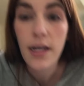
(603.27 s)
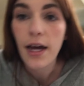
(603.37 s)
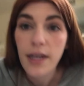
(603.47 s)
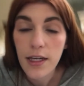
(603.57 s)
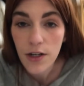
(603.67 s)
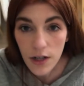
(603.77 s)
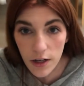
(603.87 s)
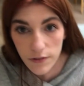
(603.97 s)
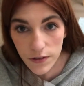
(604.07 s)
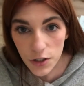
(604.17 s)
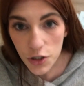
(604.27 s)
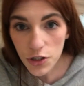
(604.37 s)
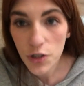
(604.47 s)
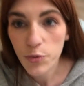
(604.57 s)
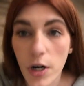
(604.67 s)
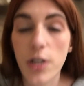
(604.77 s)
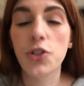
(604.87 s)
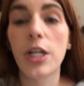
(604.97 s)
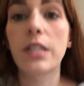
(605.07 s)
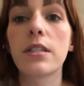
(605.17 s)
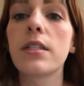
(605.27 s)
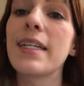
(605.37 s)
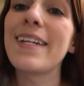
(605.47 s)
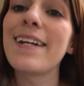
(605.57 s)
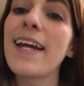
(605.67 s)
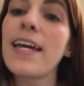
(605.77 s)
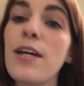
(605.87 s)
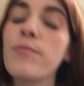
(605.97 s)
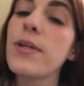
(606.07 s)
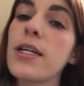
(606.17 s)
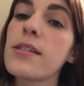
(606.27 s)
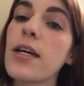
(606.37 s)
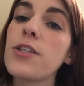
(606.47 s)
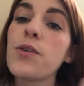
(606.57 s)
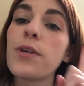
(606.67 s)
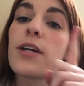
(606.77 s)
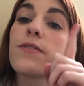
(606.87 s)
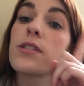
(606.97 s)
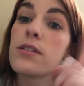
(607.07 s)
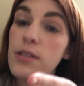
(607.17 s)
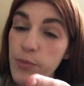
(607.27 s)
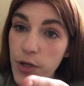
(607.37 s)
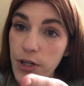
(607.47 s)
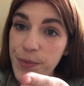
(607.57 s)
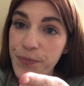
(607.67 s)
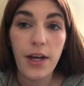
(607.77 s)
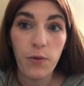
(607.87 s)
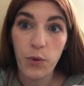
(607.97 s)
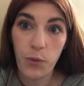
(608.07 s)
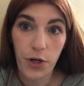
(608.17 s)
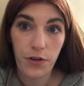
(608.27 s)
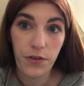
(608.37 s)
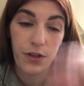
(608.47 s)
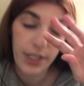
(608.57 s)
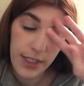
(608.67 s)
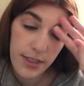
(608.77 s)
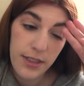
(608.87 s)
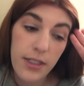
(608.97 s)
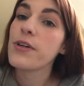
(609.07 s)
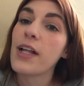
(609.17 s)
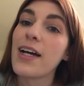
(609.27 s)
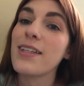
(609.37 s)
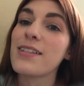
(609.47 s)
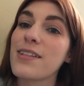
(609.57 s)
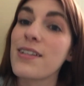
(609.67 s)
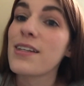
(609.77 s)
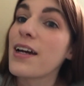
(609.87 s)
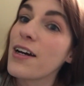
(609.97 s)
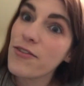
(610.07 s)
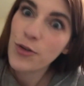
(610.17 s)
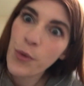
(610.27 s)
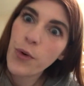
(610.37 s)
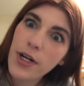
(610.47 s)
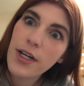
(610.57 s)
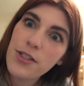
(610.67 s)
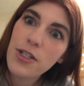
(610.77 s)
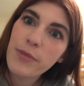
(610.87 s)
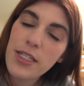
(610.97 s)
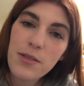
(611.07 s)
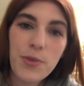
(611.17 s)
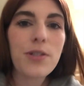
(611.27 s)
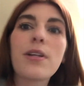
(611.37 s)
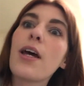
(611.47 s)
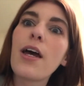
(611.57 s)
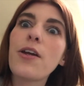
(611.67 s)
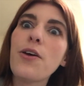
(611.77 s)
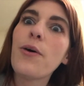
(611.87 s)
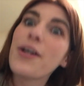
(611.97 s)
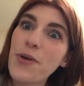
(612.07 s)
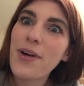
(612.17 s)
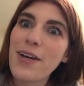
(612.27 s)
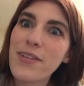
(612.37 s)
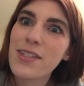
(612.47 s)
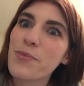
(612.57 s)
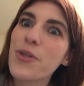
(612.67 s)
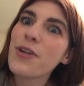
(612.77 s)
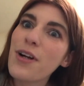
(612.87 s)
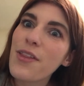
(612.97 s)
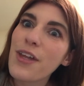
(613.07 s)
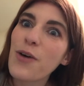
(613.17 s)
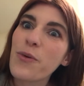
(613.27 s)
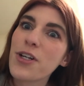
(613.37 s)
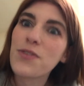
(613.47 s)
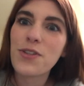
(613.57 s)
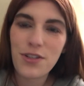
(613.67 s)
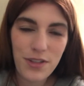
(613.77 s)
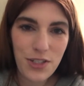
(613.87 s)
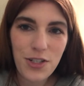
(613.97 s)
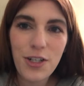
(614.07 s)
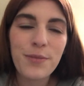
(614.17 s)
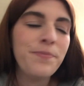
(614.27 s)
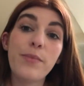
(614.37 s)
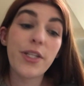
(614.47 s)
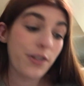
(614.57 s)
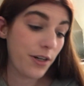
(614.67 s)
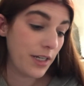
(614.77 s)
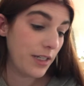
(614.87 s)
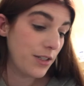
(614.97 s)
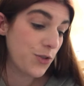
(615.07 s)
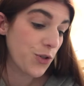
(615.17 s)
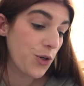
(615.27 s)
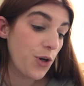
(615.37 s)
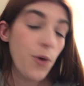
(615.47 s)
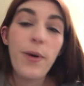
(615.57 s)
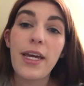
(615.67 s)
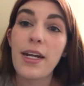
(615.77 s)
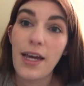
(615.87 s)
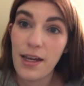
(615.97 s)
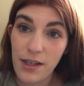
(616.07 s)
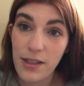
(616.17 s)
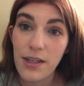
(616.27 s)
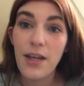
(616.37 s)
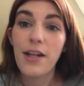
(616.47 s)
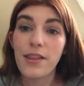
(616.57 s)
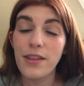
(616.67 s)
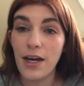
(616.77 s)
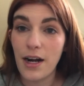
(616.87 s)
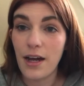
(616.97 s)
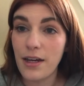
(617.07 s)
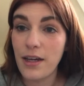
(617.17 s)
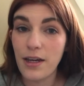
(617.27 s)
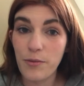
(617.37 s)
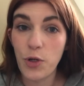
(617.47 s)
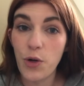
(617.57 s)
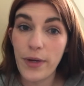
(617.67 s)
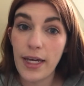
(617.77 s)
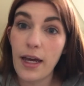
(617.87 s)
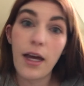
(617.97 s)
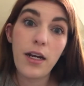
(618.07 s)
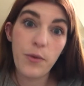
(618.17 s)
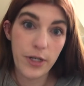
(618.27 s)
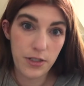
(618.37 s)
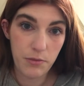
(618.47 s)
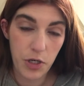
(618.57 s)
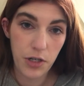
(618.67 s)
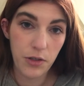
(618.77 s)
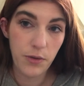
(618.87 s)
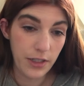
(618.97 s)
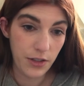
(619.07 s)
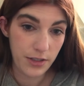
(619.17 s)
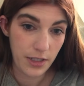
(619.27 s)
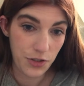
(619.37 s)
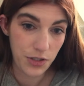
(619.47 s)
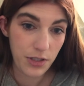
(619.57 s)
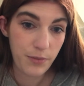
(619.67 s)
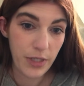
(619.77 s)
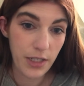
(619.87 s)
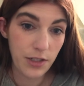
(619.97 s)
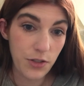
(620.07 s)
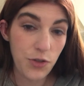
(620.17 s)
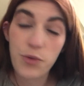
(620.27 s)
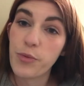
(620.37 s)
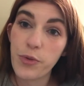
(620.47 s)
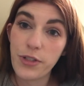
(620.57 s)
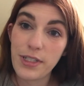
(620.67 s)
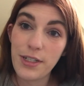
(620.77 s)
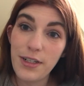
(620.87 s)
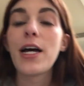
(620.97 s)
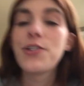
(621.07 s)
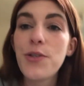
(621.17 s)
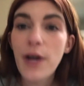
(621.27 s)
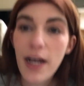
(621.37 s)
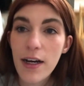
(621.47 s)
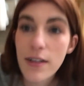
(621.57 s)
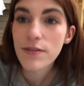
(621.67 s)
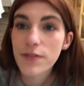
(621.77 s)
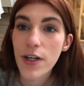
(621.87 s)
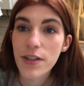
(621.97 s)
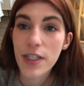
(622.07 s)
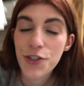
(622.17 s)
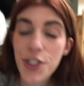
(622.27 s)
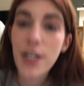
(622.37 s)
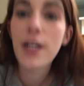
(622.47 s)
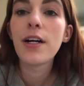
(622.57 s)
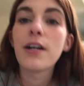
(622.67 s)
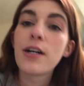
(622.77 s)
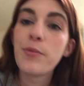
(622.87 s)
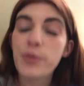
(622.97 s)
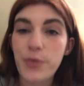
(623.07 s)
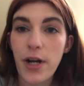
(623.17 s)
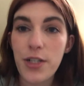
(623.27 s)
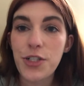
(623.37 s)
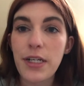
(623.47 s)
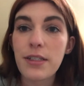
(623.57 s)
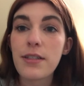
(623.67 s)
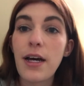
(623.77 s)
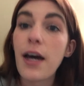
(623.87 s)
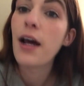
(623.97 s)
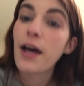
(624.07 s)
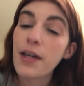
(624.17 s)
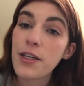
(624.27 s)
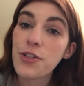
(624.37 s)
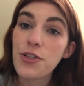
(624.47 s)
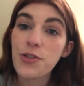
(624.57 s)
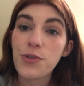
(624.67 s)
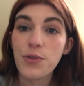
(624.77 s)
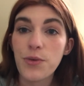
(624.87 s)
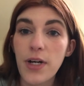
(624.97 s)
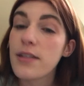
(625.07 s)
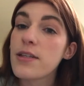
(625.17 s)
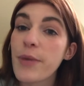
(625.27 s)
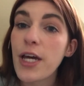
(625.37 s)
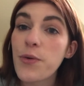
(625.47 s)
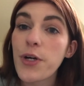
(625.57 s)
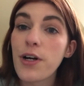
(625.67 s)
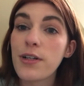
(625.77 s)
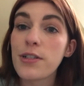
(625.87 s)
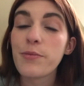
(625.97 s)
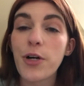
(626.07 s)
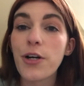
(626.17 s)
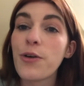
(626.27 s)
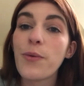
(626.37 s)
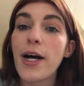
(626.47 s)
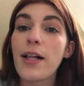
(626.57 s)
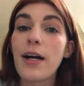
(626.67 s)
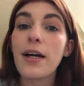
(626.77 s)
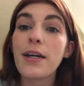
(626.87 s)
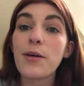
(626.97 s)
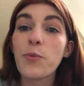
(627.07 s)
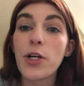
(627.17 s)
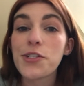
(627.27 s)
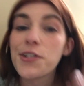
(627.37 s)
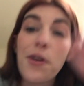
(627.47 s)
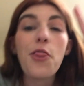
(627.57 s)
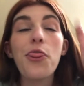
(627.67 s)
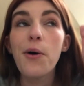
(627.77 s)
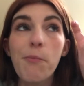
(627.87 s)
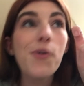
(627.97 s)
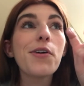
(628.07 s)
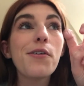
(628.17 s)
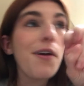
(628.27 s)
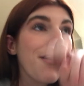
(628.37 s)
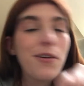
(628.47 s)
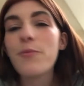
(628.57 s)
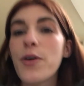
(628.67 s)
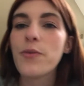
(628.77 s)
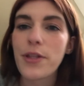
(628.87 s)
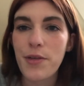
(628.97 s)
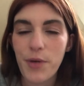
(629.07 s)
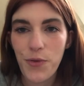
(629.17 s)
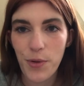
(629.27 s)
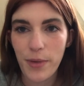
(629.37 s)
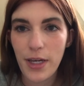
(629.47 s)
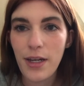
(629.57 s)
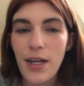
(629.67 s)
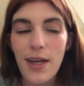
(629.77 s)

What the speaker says: I cannot finish this project tonight because I don't have a zipper that will work for this. Realized because I have organized all my zippers today, I know I don't have a zipper that works for this skirt. But there is no way in heck that I am going anywhere tomorrow in Los Angeles because the Super Bowl is here. I do have on that chair a couple projects that I can do some handwork on tomorrow while I am watching the big game with my roommate.